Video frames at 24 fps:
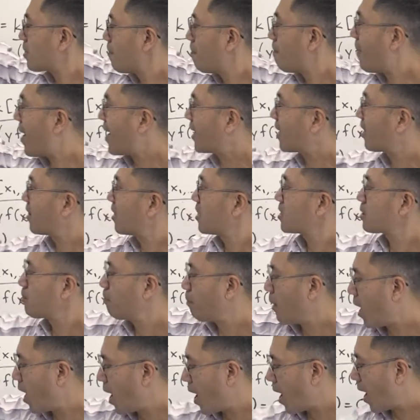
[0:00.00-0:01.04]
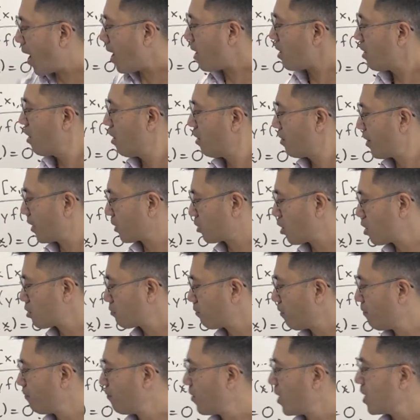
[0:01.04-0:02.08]
make this pi that goes
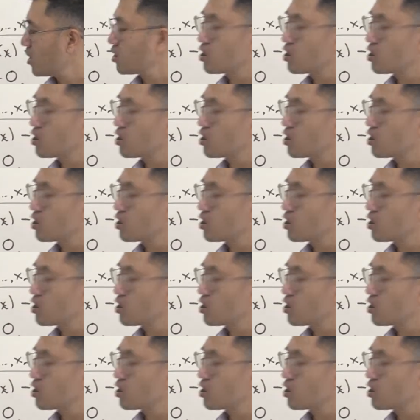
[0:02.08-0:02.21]
from v